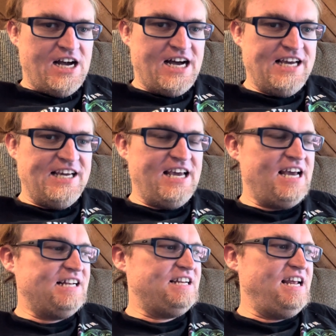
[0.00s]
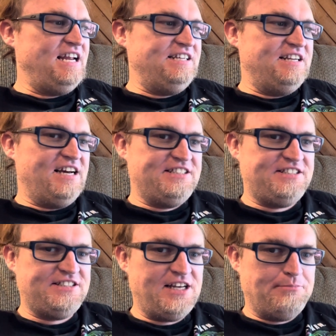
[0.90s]
I had a nice
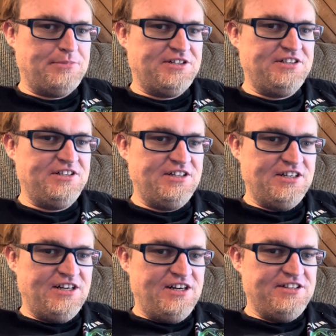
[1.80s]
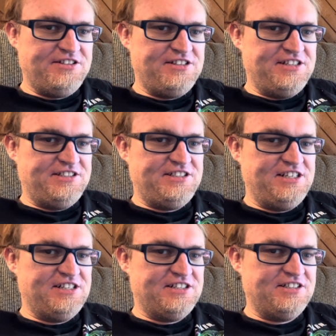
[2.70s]
summer this
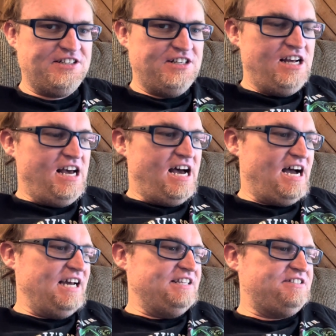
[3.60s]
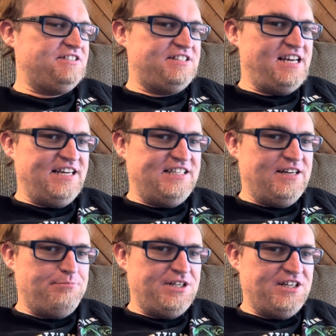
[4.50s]
year. I stayed
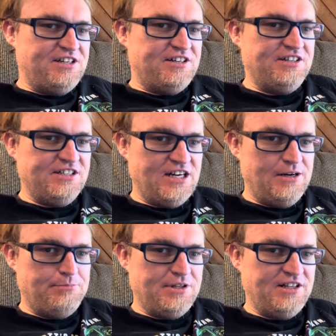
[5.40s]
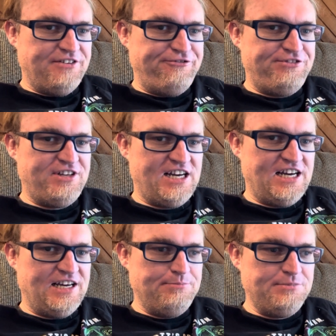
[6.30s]
up here a couple of
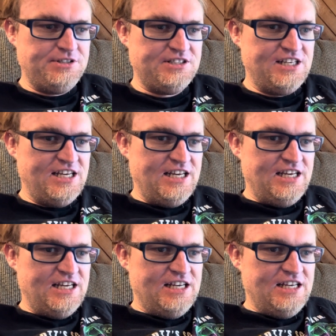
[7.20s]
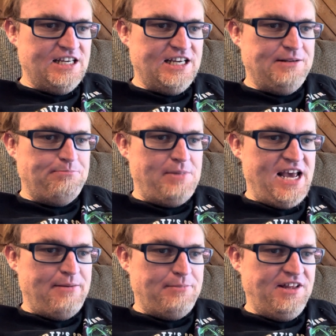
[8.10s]
times in
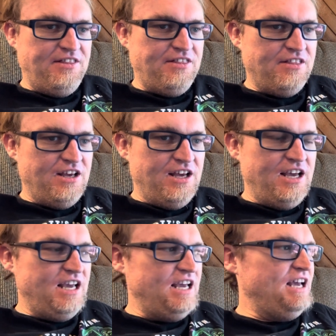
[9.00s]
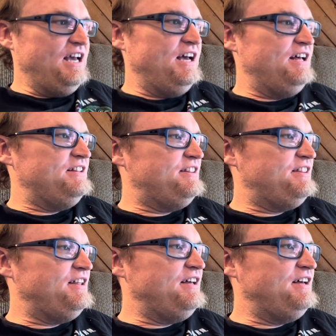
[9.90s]
Mammoth and
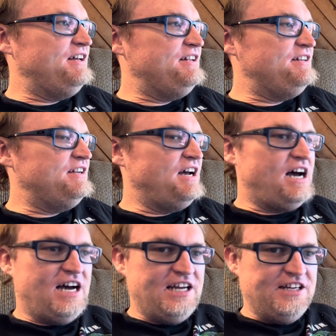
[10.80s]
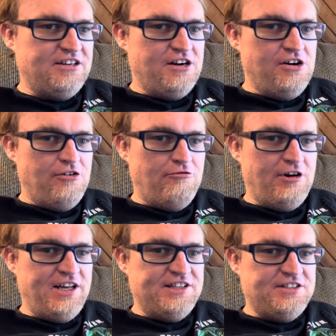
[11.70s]
then I
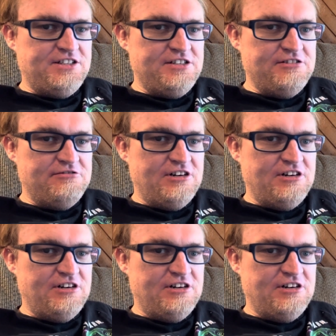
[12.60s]
went to